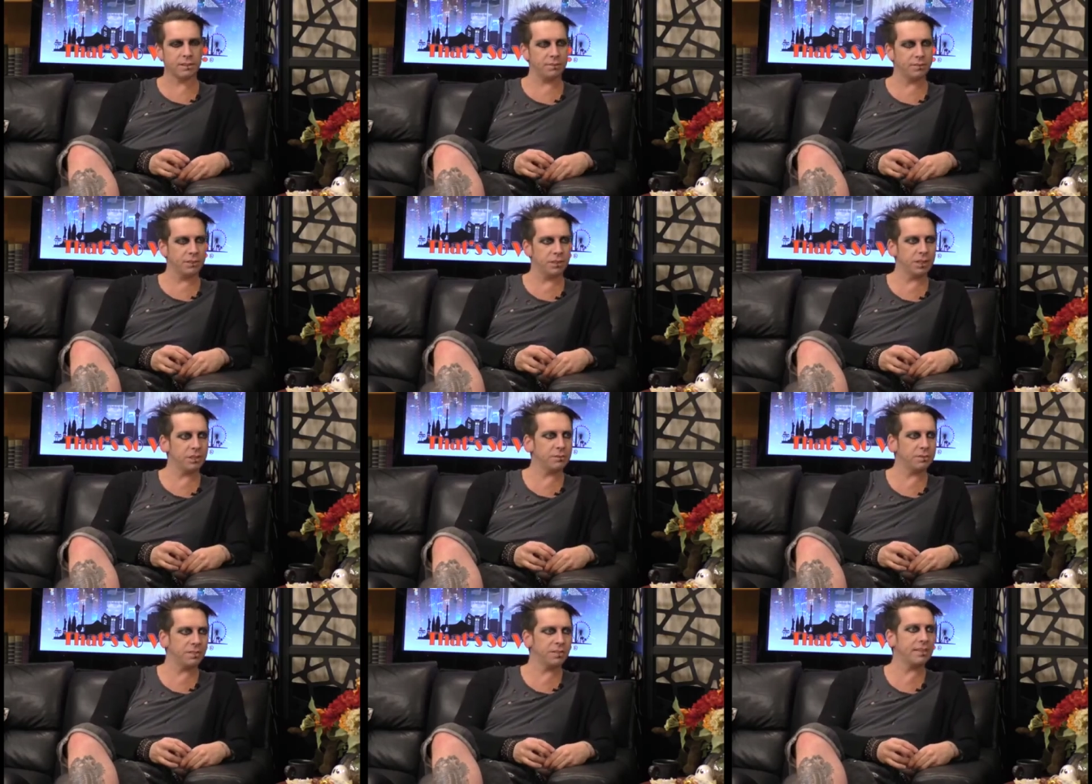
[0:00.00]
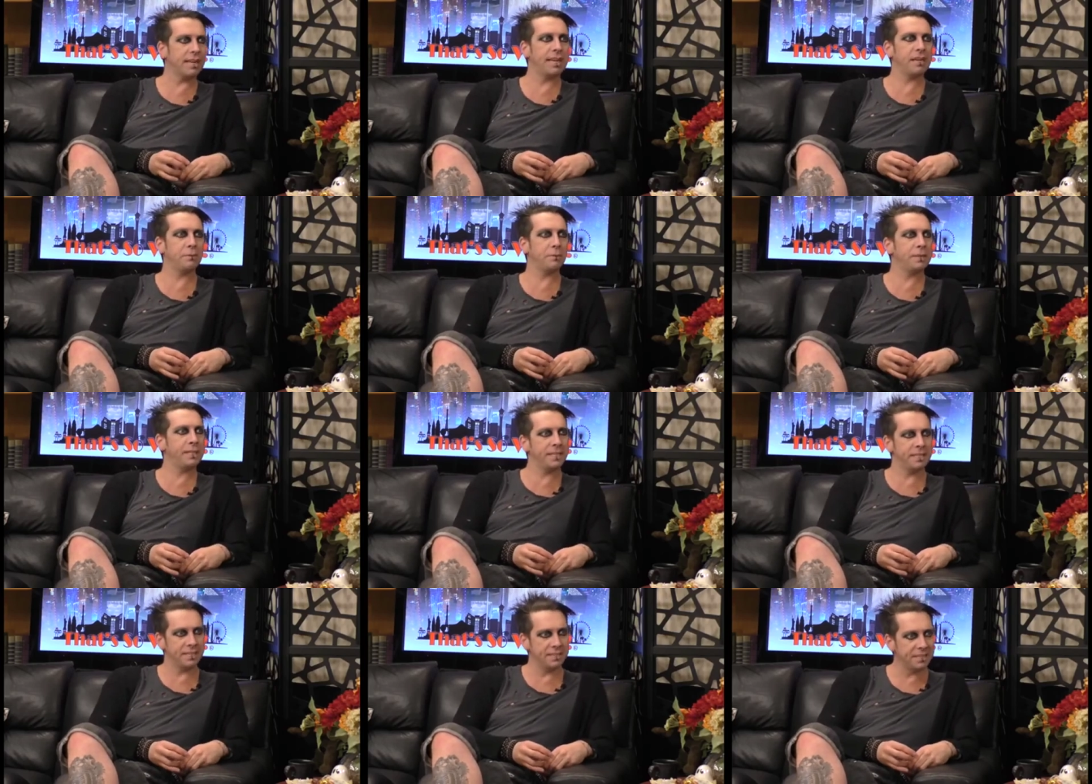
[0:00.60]
for the show is "Stay
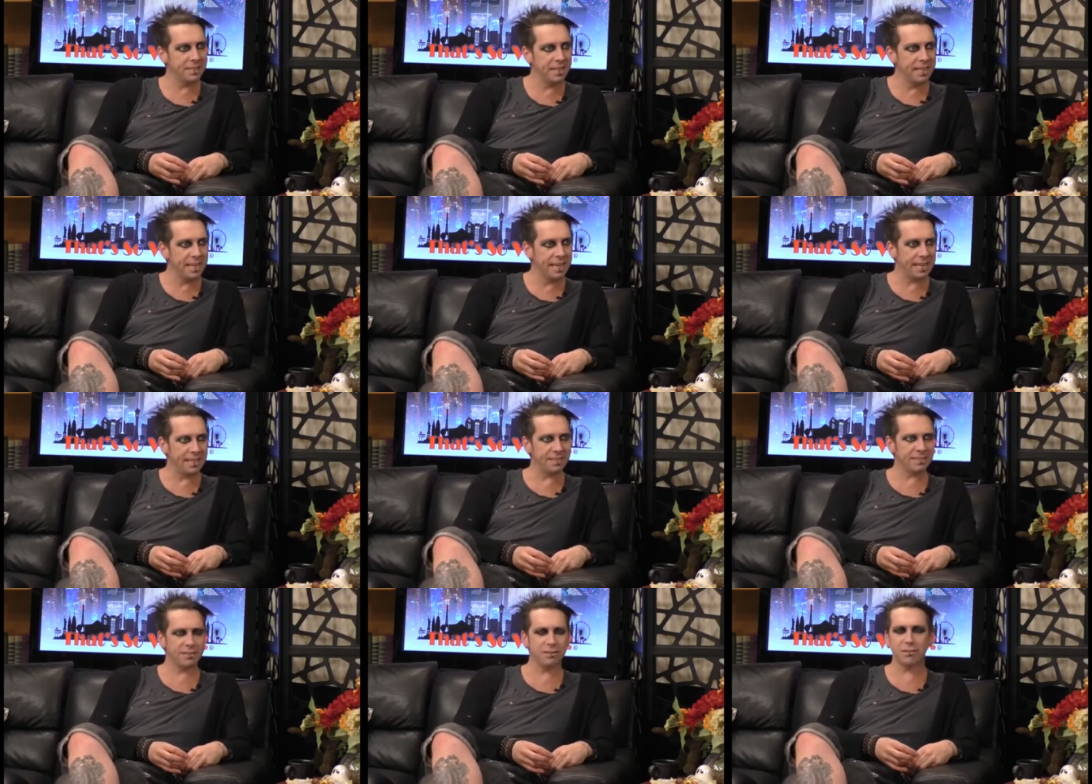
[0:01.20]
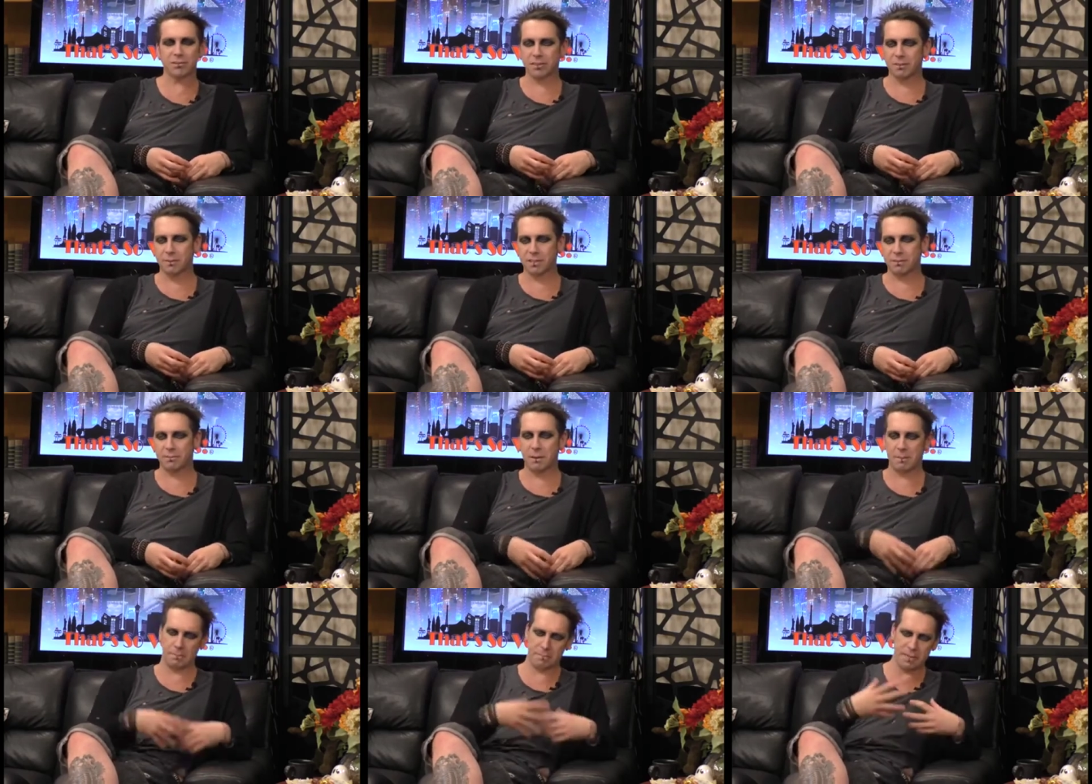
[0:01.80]
weird," and it's not so much
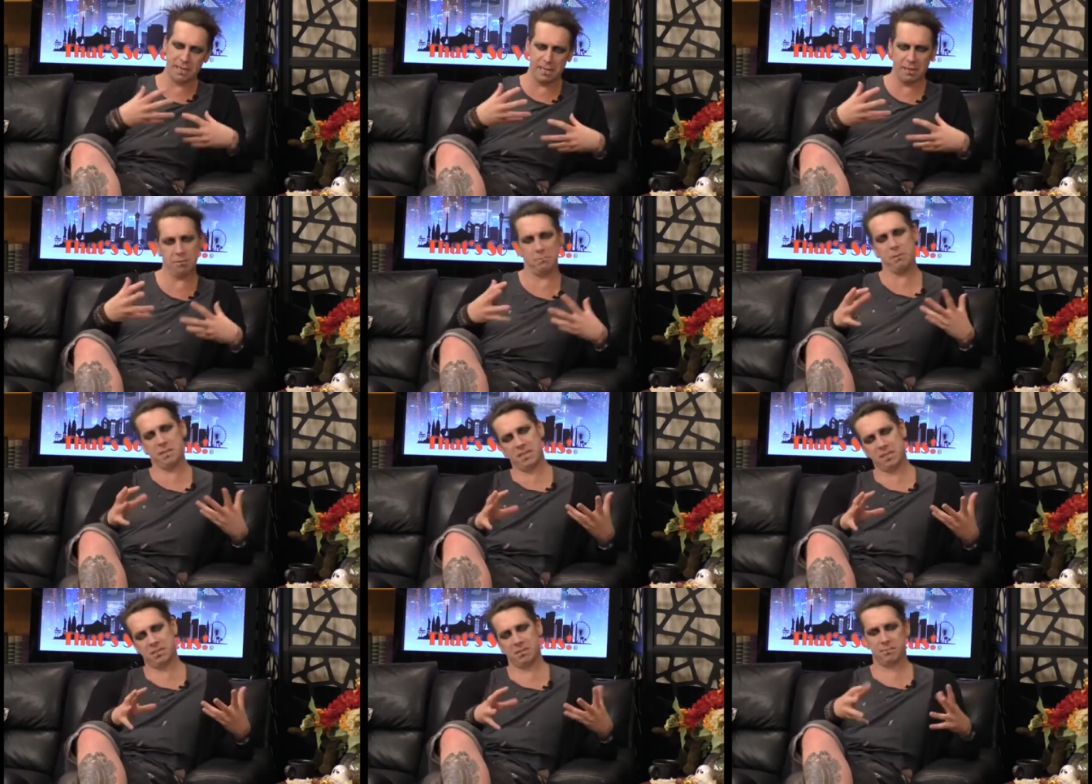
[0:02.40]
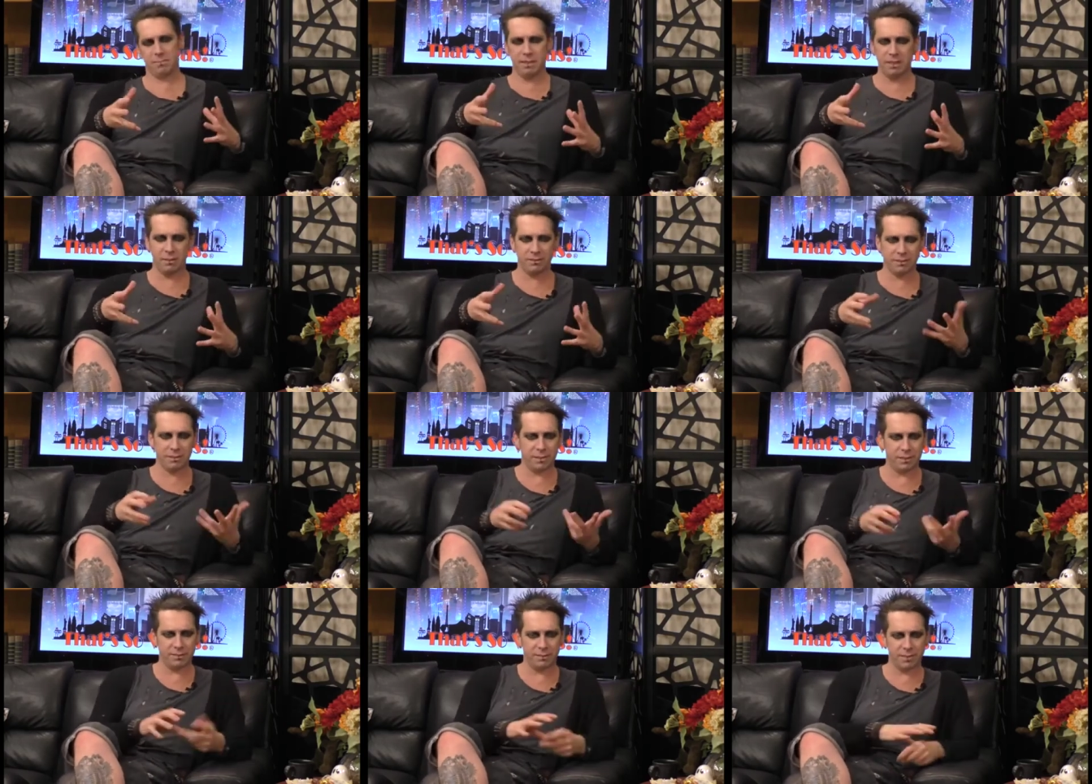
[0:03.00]
about being weird and being
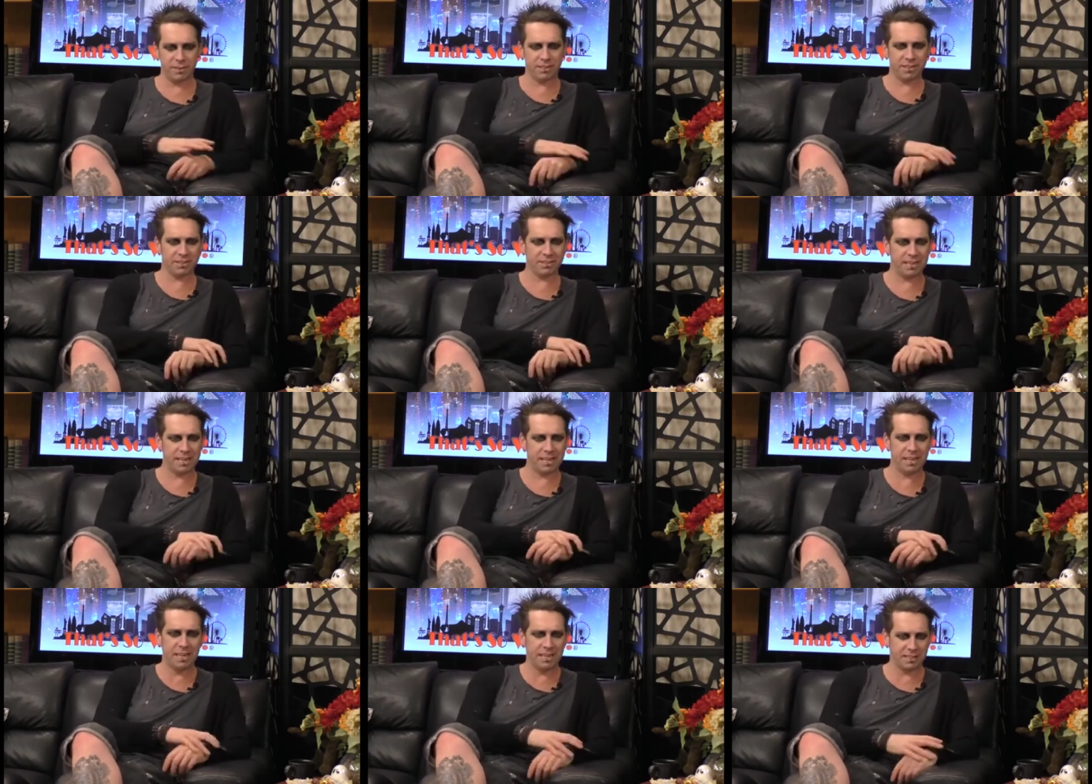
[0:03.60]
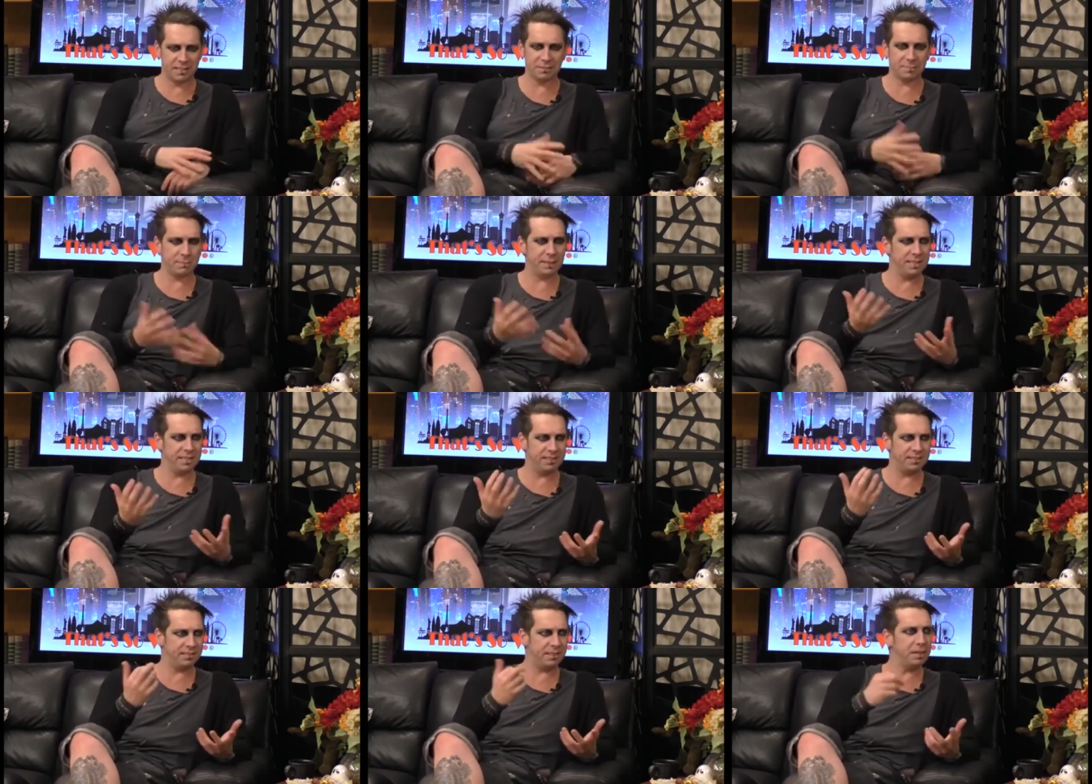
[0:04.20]
alternative. It's just that just be
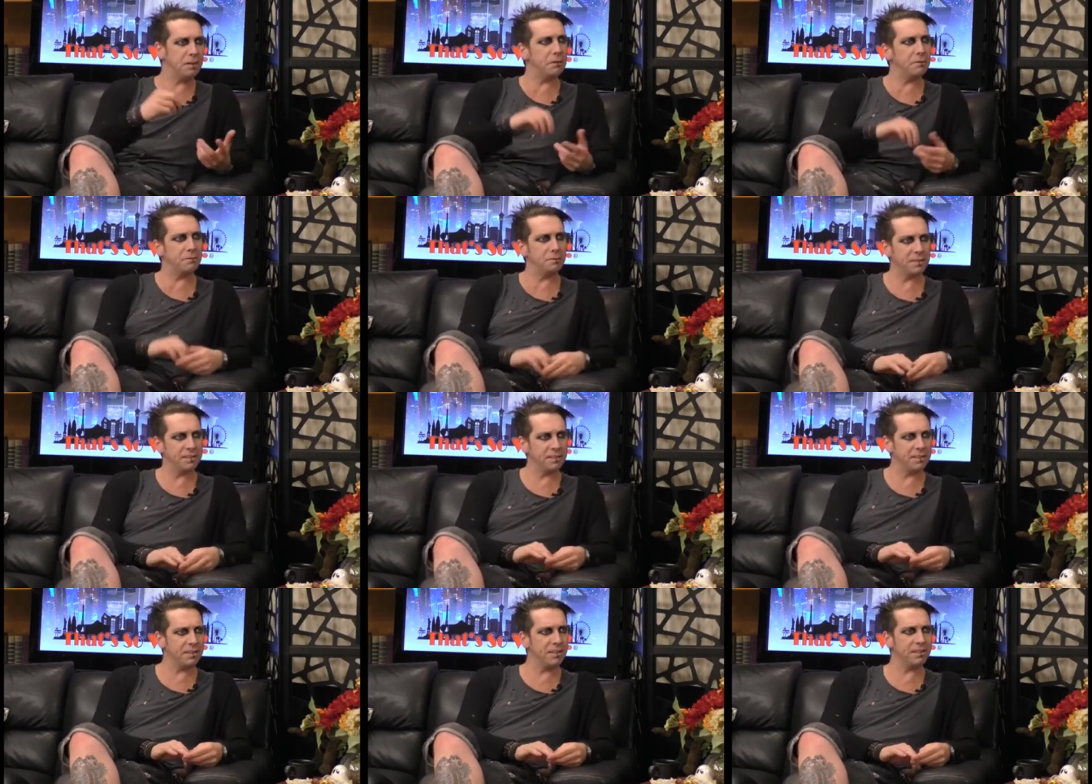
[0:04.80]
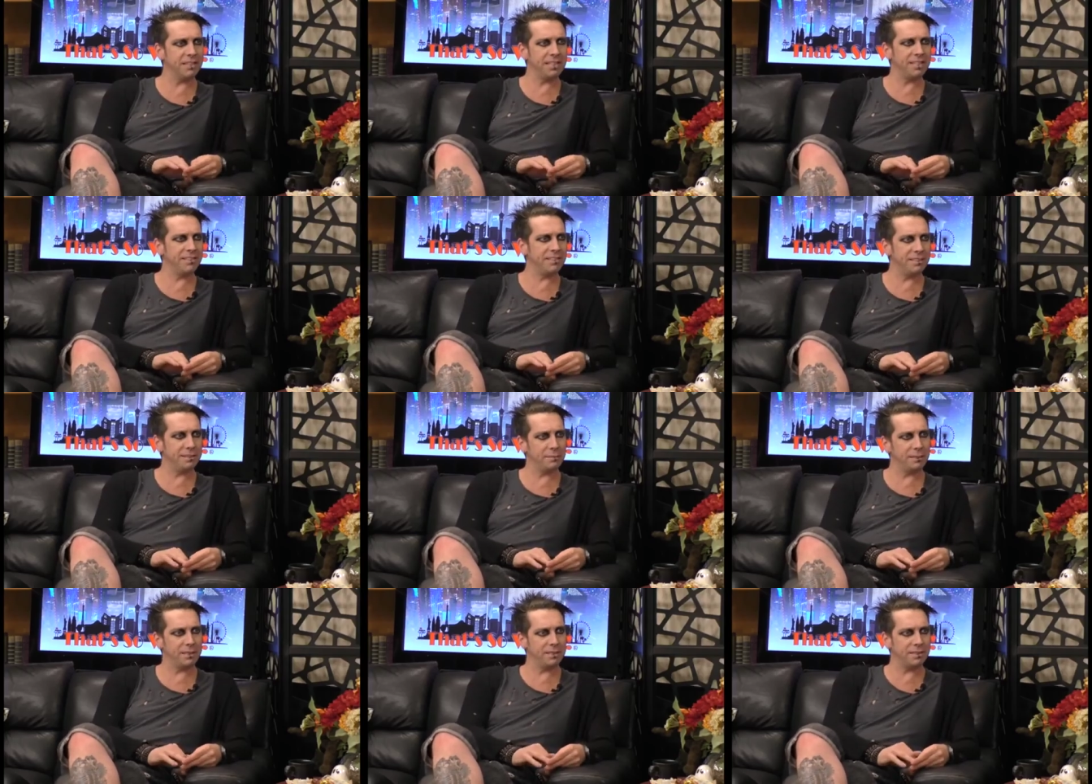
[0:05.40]
yourself. It's a lot easier
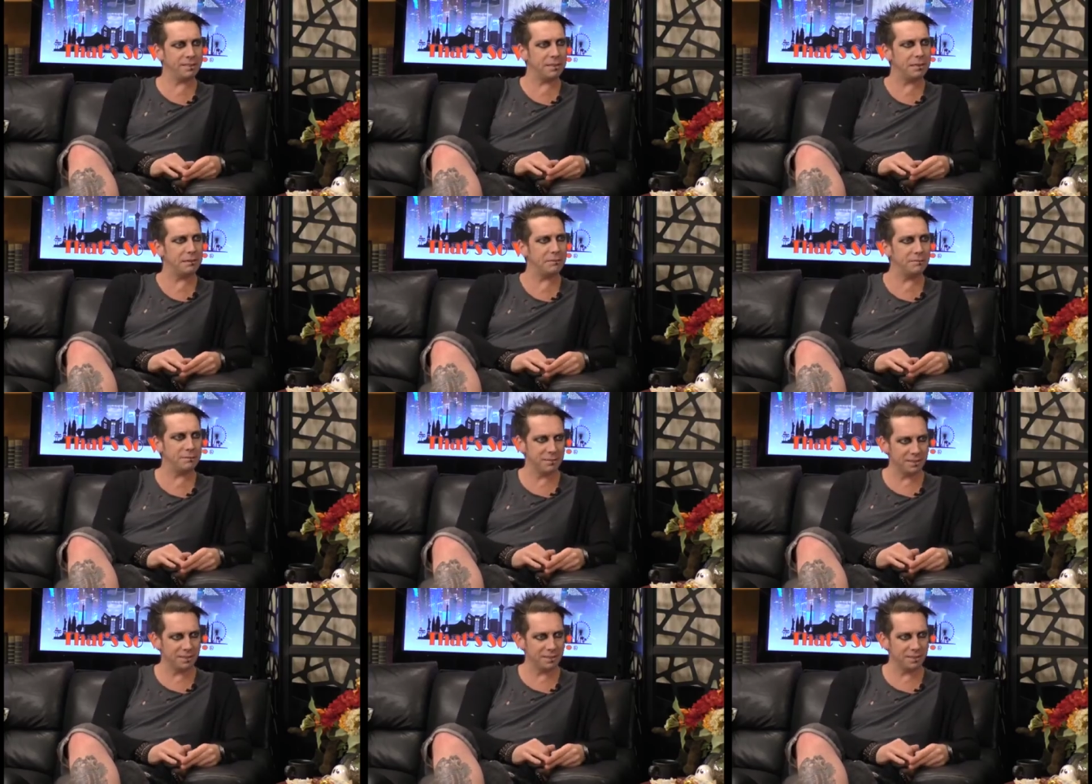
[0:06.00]
to be yourself.